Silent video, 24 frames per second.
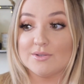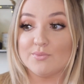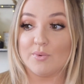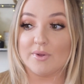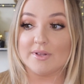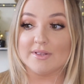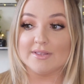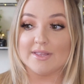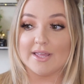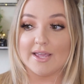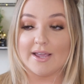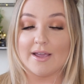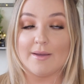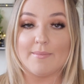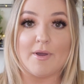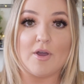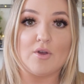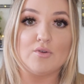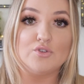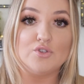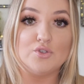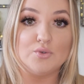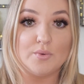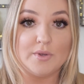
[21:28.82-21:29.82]
one thing
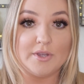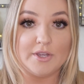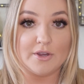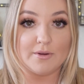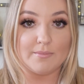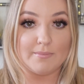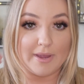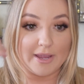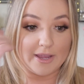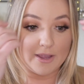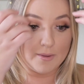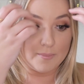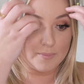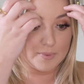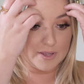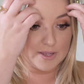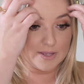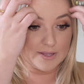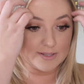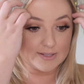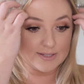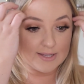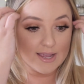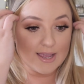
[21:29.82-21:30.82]
about doing your makeup
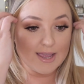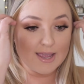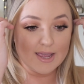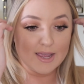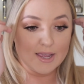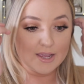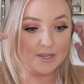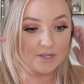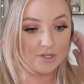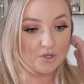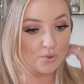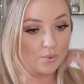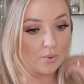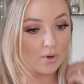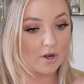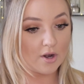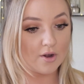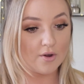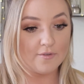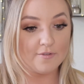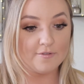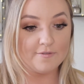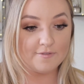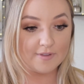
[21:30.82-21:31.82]
is
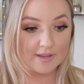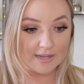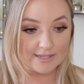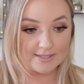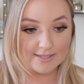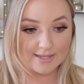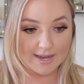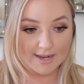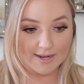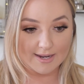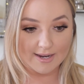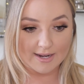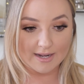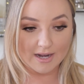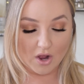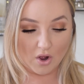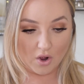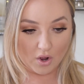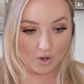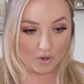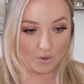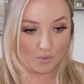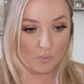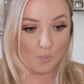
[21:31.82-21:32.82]
you're fixated
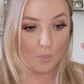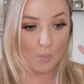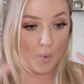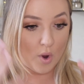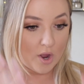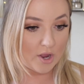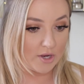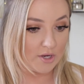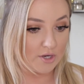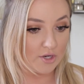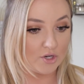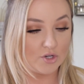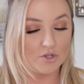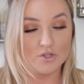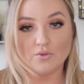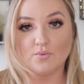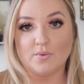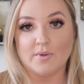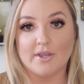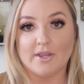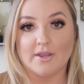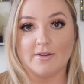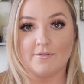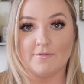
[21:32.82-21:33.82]
on what you're
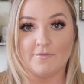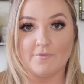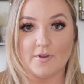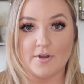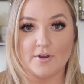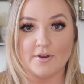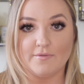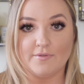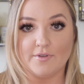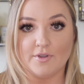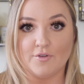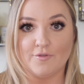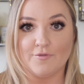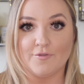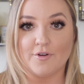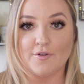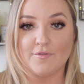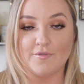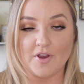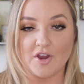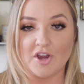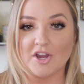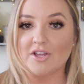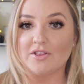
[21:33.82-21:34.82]
doing in front of you for a
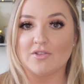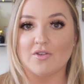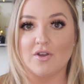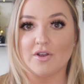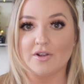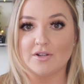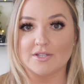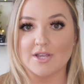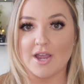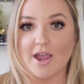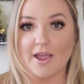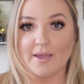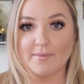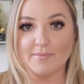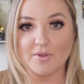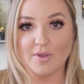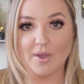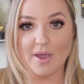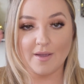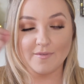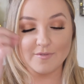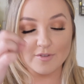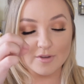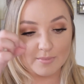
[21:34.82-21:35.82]
very long time. You
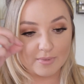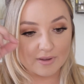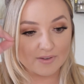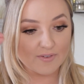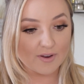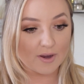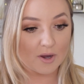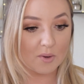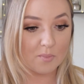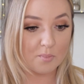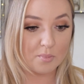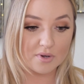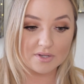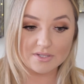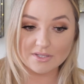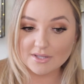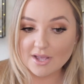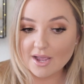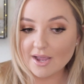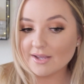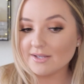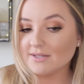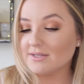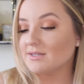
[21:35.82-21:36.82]
have to be very
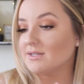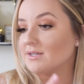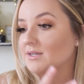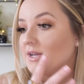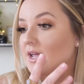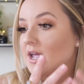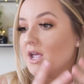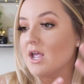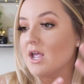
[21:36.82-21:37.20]
precise and